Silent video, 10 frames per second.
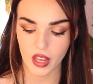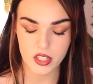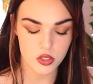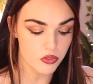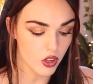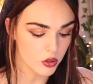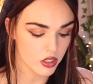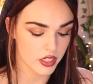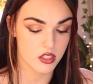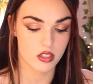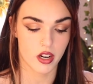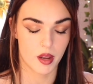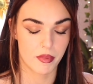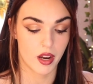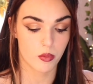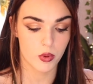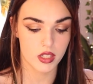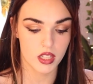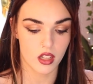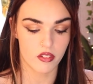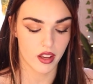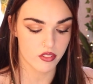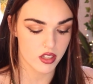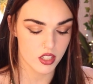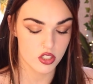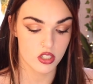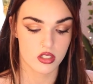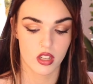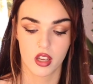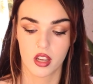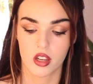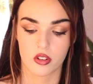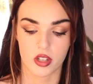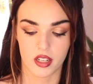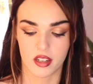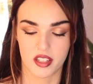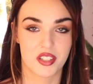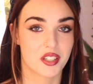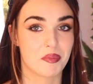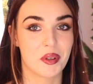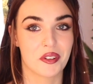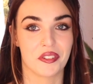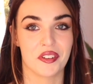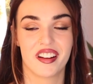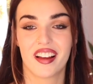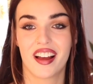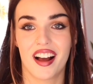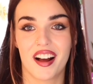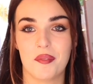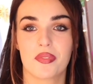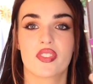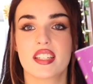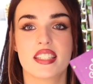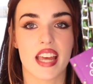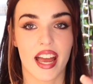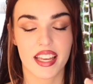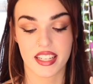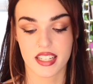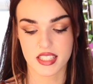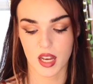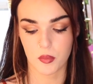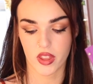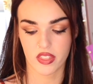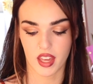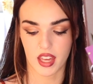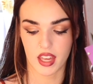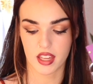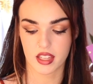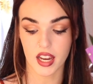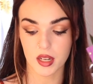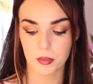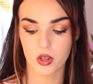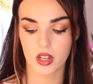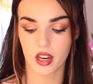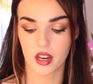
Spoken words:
I do follow her on Instagram, and I really love everything she's created. It's just beautiful. The deck, it does come with a guidebook.